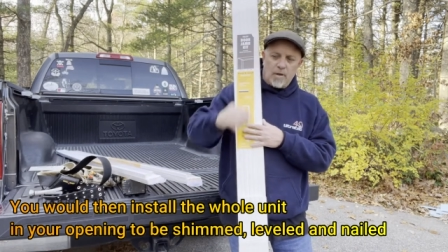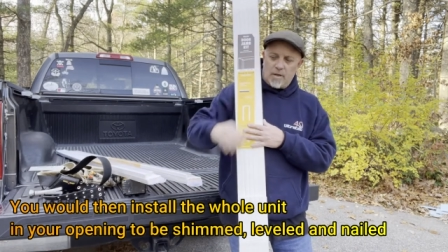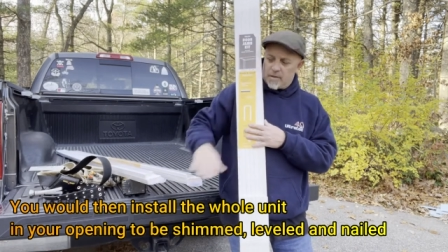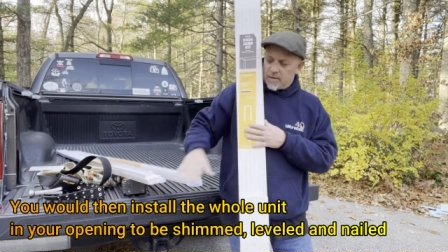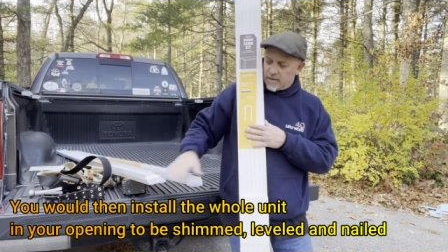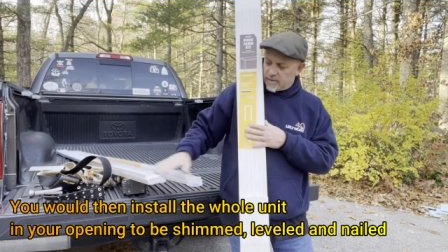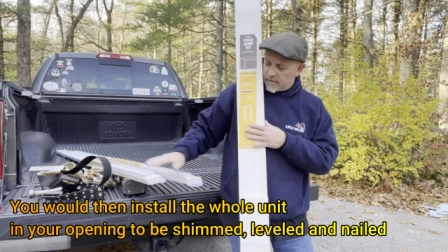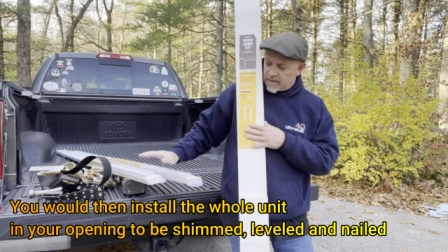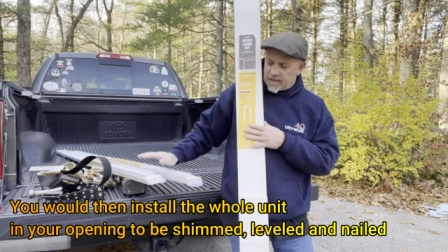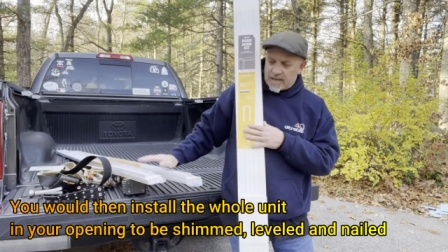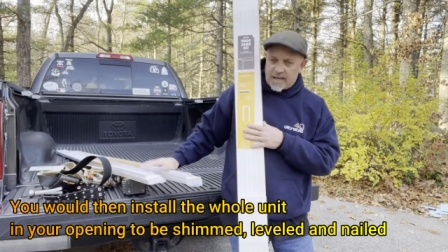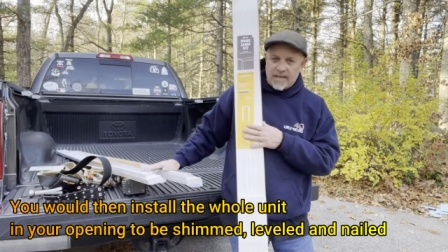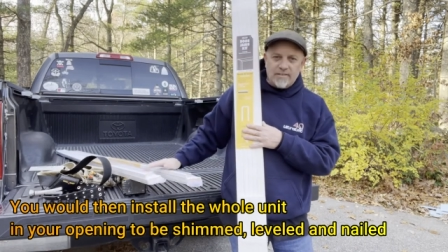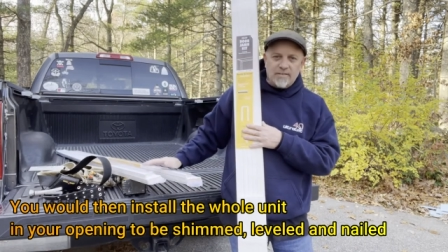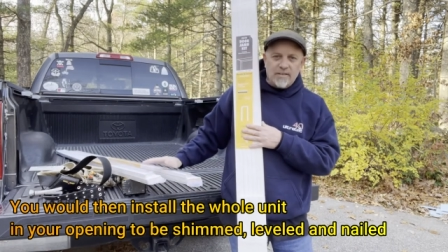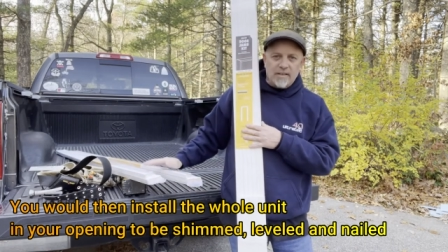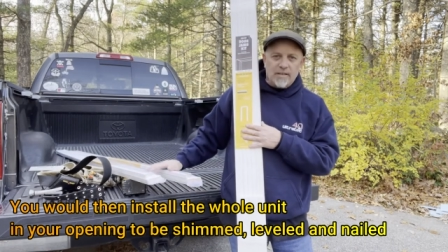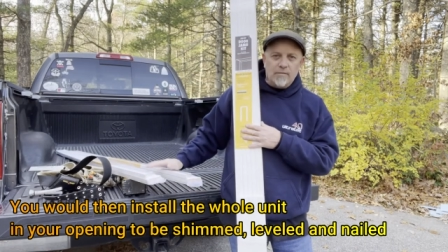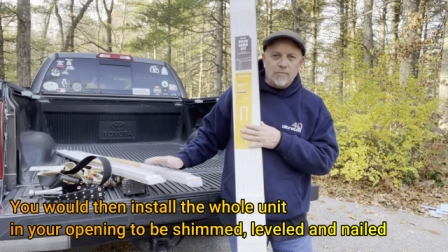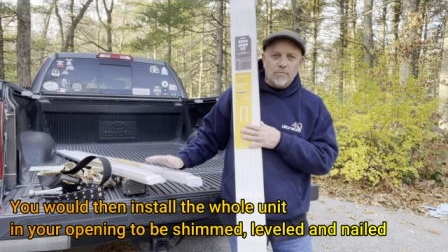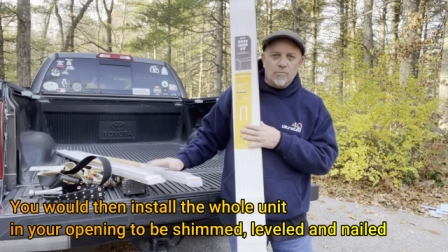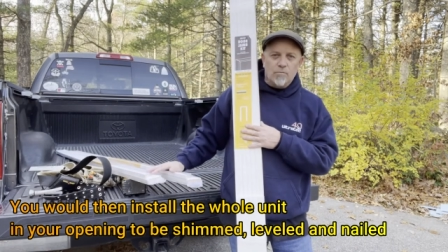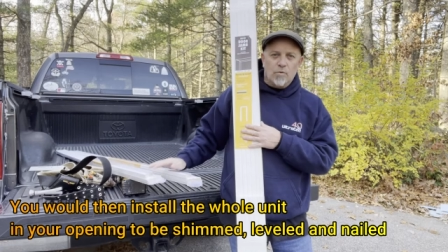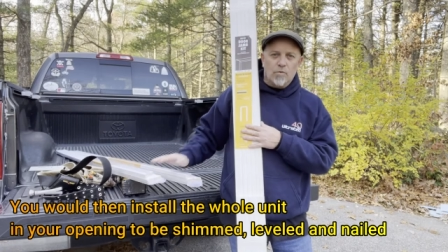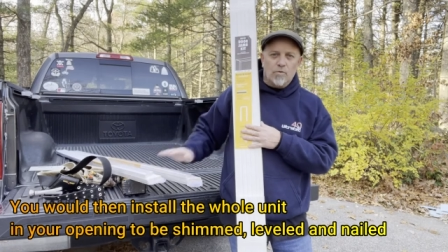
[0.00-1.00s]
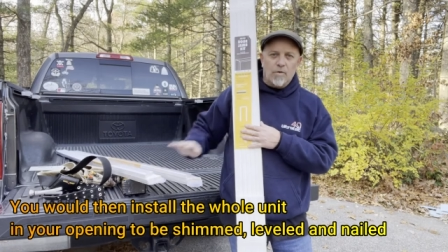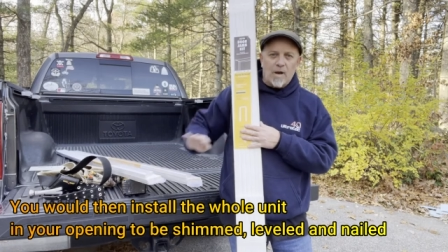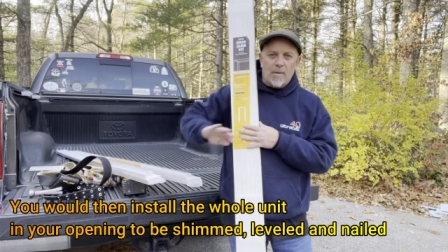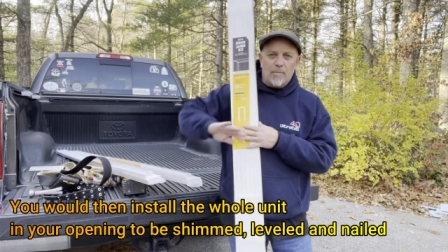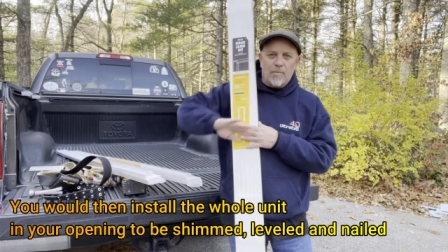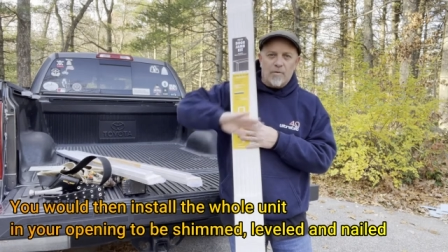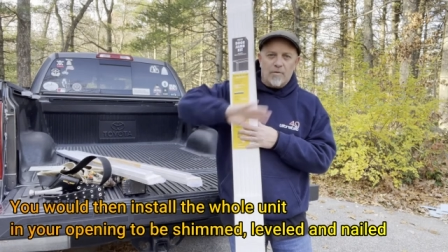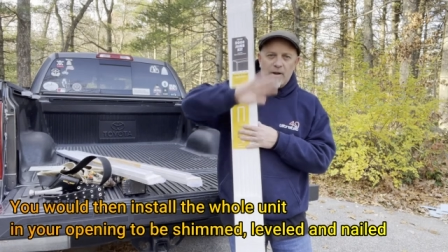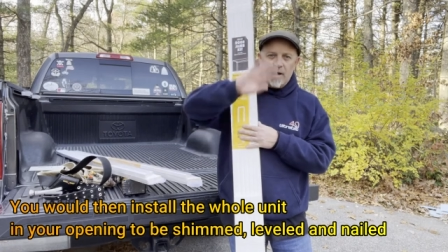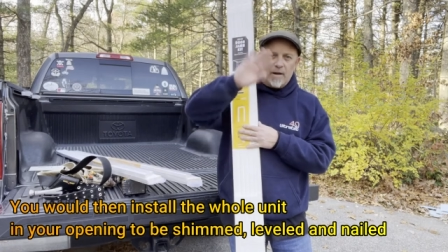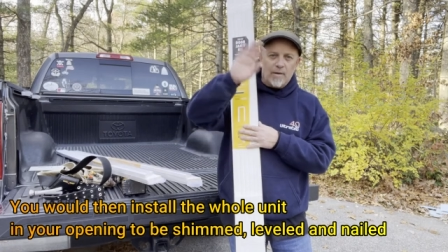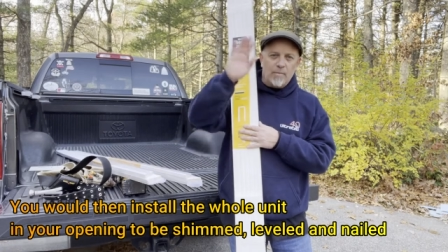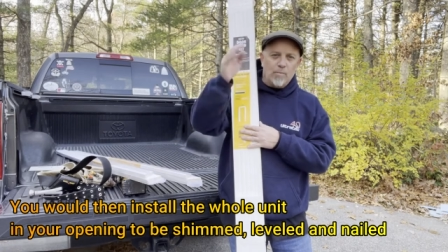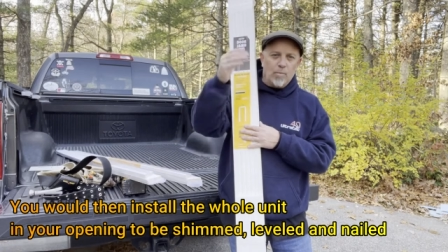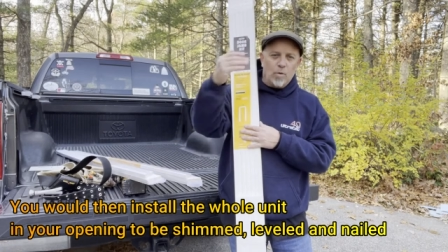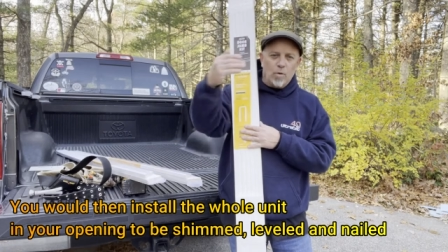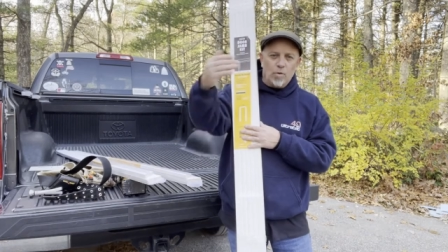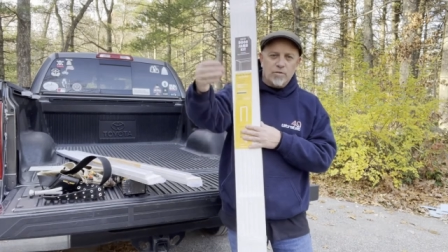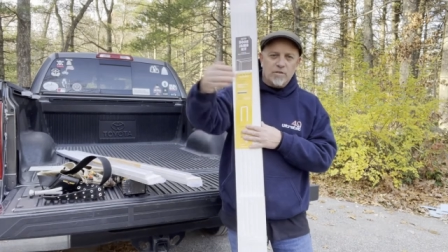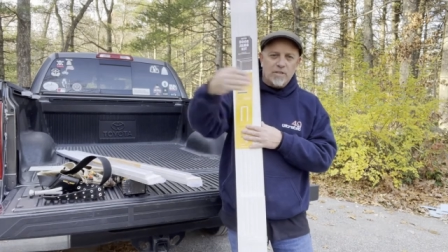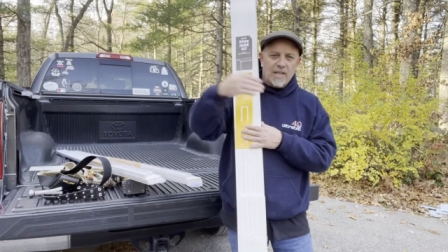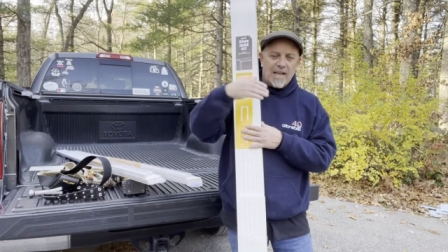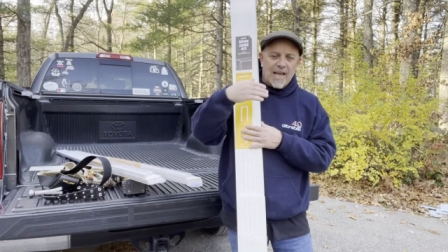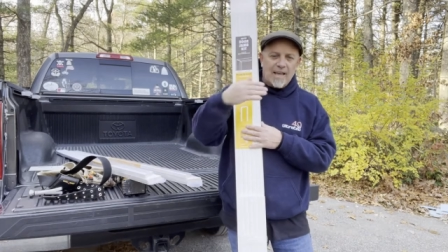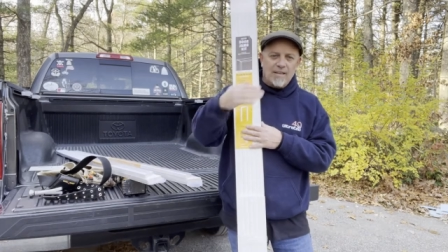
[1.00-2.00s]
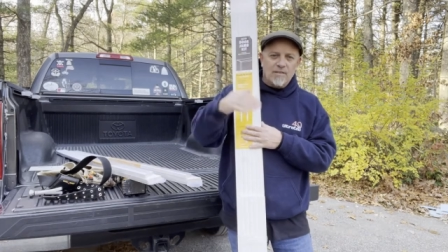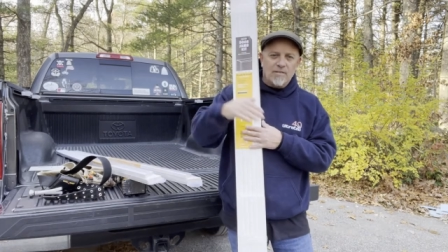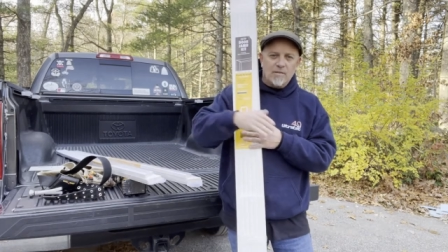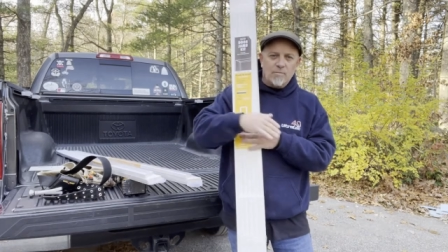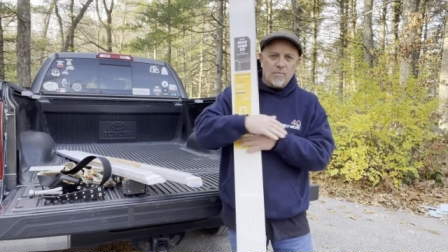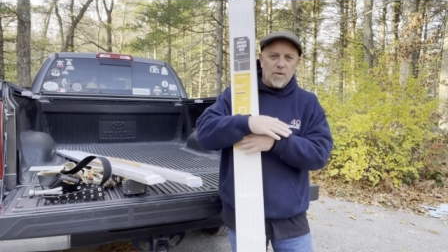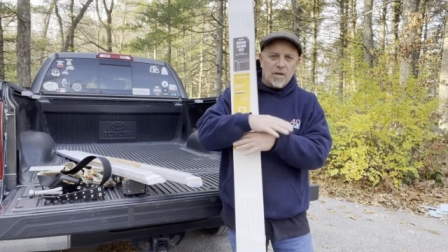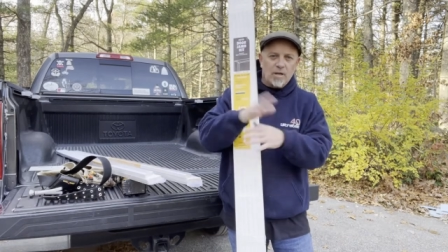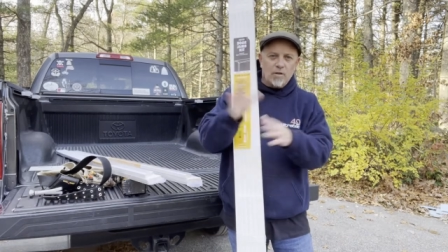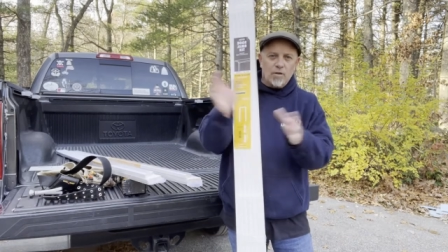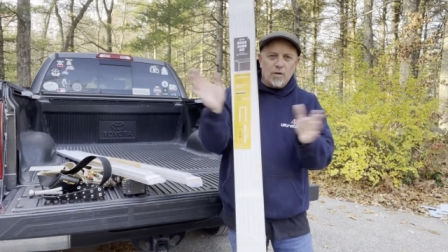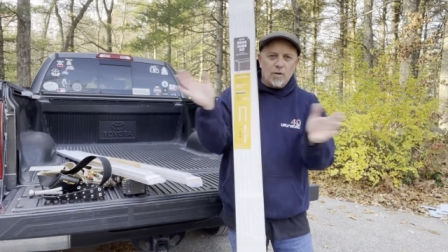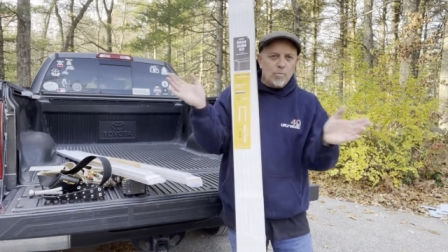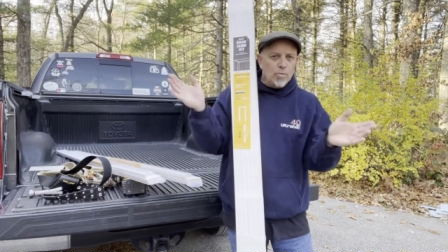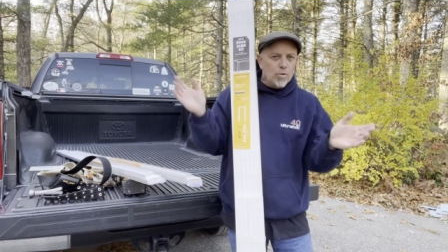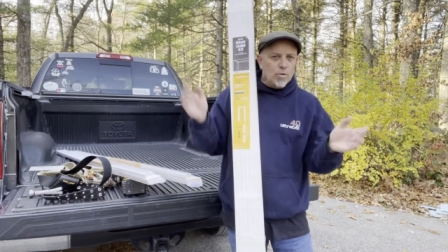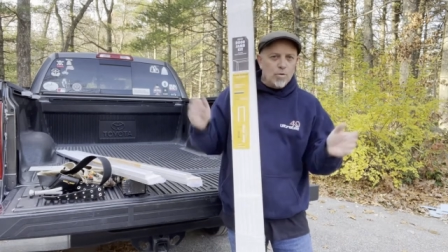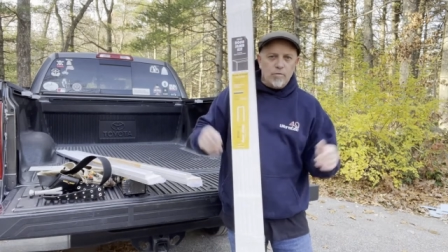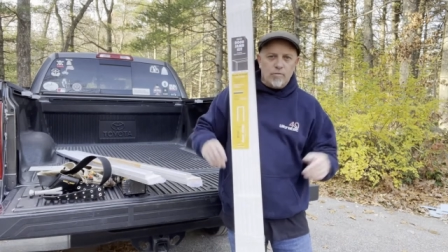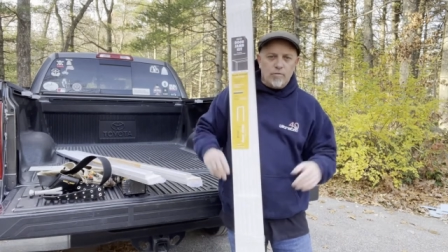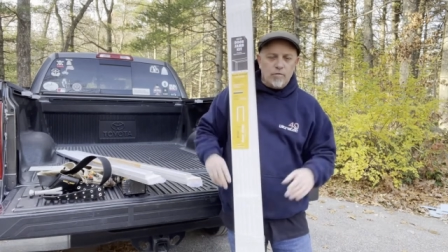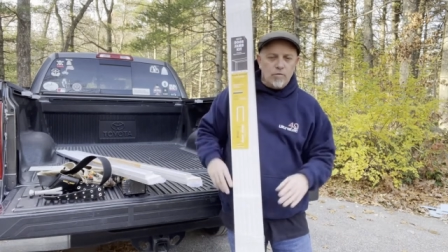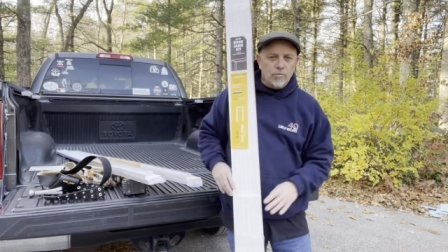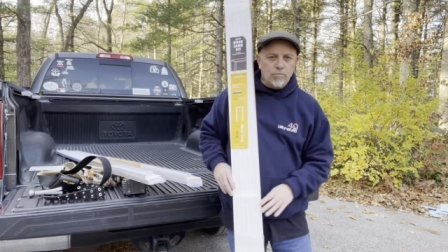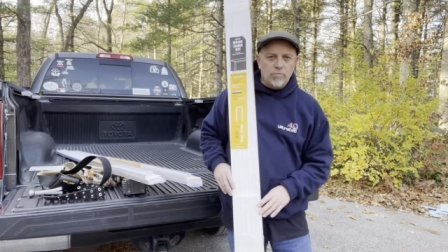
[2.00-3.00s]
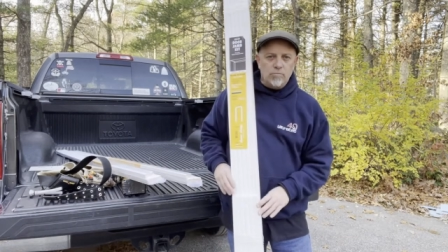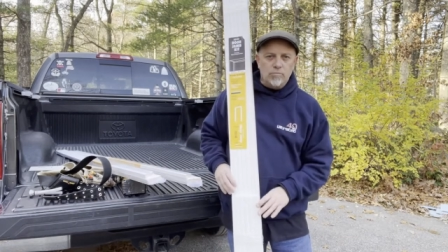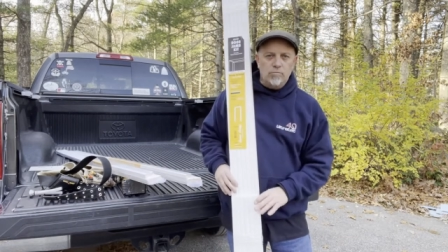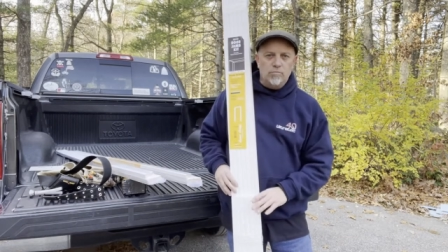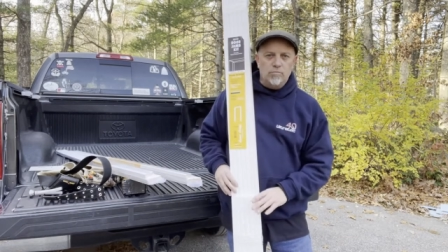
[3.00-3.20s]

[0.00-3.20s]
and then the casing will wrap around both sides and make it look beautiful.